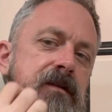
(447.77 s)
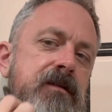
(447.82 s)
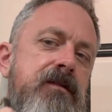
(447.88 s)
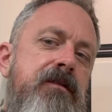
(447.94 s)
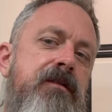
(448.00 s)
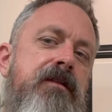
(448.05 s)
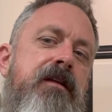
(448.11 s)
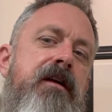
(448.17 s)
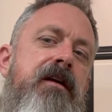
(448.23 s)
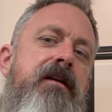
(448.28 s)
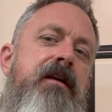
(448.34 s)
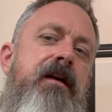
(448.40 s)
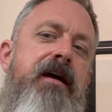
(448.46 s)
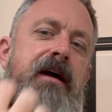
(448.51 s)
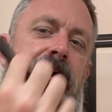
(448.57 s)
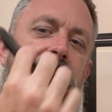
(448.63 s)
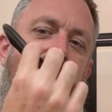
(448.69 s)
So there
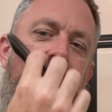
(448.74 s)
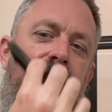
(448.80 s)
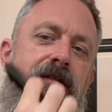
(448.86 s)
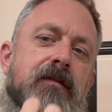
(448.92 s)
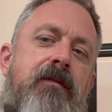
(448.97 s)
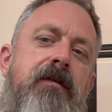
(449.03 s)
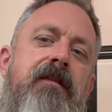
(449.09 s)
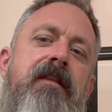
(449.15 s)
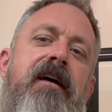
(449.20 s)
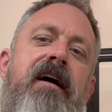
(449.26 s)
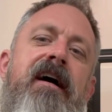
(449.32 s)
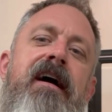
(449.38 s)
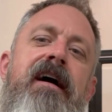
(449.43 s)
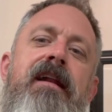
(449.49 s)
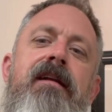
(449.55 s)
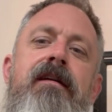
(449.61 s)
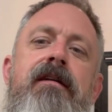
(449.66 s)
you have it with
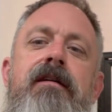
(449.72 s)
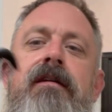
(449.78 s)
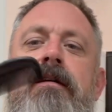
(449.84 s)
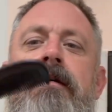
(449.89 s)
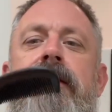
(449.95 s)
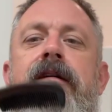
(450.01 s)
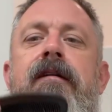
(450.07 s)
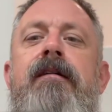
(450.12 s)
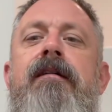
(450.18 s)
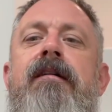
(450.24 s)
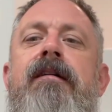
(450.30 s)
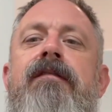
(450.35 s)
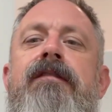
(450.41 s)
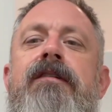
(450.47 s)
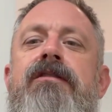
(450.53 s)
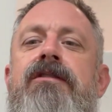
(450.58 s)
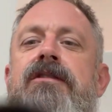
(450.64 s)
that.
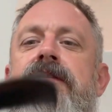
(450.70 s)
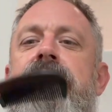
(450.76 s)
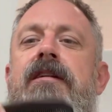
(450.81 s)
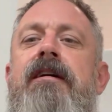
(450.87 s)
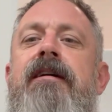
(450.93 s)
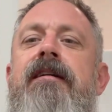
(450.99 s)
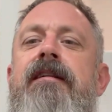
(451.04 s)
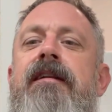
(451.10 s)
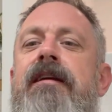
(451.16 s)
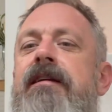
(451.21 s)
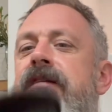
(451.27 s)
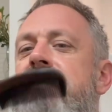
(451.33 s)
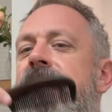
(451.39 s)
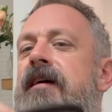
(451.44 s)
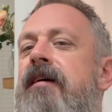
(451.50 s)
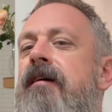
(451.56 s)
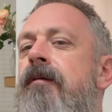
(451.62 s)
Have it slightly
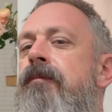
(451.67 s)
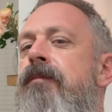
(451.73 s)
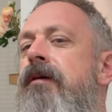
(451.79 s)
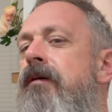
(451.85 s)
damp.